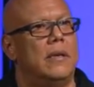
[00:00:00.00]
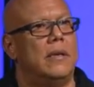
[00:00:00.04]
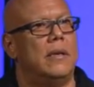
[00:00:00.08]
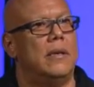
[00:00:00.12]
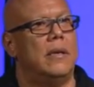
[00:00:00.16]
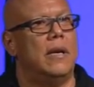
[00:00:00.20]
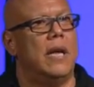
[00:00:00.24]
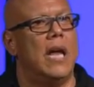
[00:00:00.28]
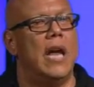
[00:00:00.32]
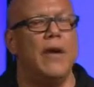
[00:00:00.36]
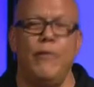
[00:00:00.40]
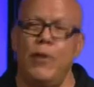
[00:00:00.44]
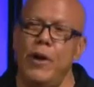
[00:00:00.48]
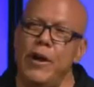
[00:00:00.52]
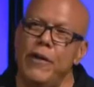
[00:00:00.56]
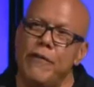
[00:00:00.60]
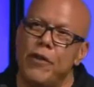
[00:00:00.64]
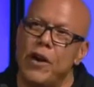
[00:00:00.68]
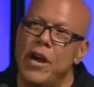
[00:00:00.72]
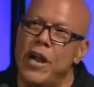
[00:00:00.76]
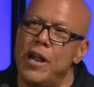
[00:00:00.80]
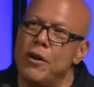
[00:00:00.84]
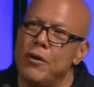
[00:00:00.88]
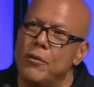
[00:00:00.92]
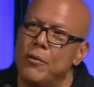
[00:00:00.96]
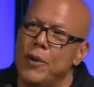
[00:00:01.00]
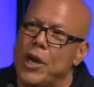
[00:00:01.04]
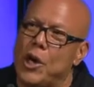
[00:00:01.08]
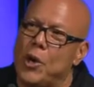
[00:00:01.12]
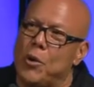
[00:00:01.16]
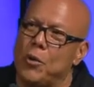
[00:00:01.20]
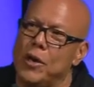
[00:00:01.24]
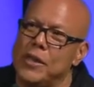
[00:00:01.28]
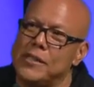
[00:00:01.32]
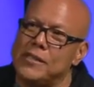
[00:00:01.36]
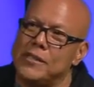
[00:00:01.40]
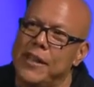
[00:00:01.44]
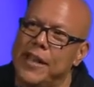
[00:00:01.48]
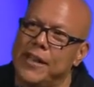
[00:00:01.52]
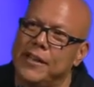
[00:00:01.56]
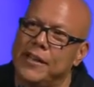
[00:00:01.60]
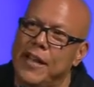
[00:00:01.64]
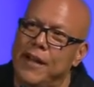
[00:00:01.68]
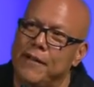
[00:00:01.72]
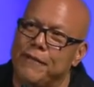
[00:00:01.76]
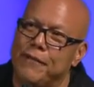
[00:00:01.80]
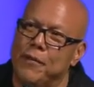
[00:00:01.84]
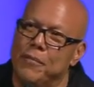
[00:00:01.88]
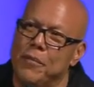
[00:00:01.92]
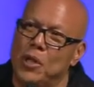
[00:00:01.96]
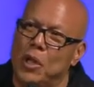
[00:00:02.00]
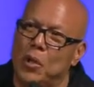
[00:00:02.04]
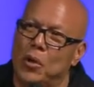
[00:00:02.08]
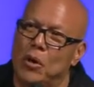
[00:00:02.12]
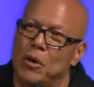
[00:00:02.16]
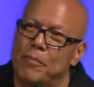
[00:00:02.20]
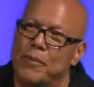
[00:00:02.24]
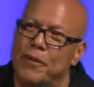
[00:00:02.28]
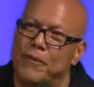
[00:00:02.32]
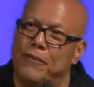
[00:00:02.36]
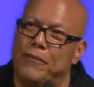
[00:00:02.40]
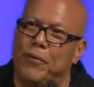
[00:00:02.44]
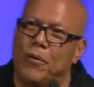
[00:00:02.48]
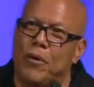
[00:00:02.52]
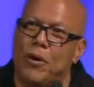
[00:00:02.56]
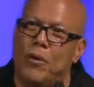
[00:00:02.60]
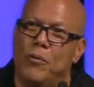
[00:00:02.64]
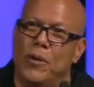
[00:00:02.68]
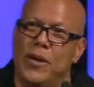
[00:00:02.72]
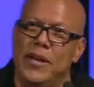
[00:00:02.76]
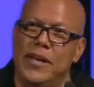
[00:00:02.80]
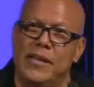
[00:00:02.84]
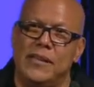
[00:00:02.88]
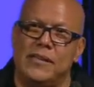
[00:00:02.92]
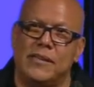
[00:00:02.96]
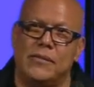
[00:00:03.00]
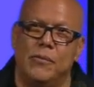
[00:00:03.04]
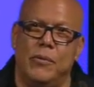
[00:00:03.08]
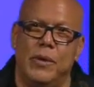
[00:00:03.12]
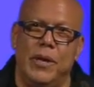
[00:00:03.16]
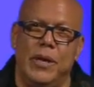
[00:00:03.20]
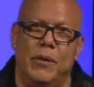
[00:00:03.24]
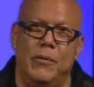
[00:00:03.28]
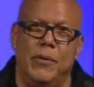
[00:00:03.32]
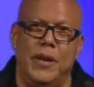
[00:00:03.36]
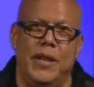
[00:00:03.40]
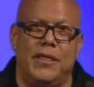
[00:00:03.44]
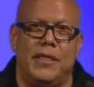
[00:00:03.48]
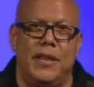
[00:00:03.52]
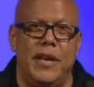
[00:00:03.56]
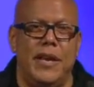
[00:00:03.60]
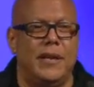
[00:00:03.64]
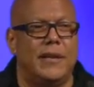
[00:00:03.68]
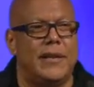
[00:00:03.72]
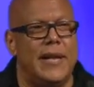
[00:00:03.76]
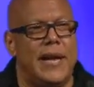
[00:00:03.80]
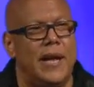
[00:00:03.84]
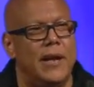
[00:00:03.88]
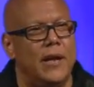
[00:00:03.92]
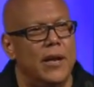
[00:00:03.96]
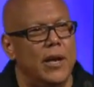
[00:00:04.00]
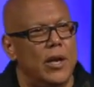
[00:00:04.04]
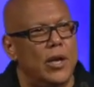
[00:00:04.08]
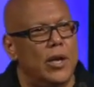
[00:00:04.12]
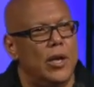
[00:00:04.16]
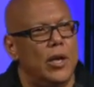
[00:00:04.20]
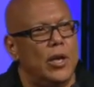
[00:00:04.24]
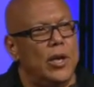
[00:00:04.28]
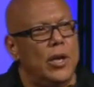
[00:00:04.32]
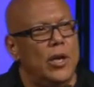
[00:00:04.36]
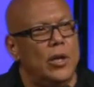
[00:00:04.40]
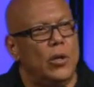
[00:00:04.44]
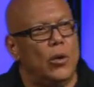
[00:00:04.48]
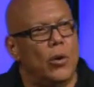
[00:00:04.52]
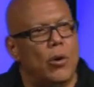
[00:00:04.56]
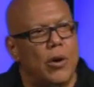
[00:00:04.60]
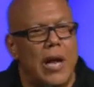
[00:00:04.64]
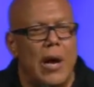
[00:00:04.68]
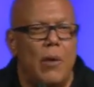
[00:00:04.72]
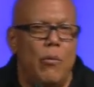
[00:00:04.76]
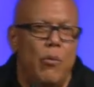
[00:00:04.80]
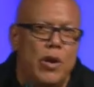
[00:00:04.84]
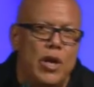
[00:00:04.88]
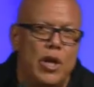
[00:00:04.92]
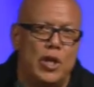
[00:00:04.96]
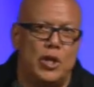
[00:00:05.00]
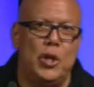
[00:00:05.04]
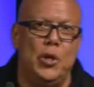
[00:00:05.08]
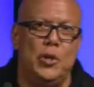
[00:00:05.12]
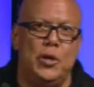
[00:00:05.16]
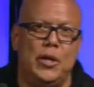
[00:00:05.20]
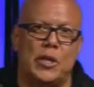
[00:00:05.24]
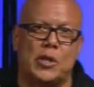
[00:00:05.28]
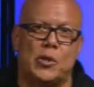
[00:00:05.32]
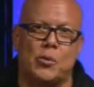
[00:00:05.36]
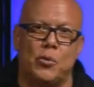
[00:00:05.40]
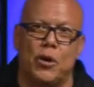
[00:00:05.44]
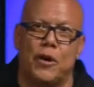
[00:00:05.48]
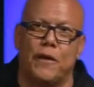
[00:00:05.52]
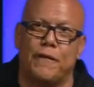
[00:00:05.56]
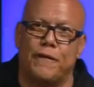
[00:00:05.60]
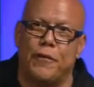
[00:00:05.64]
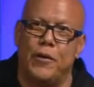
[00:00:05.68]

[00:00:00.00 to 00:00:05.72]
Have we ever had a request like that from the Lord before when he's, we, we think that, Lord, I want to do this work for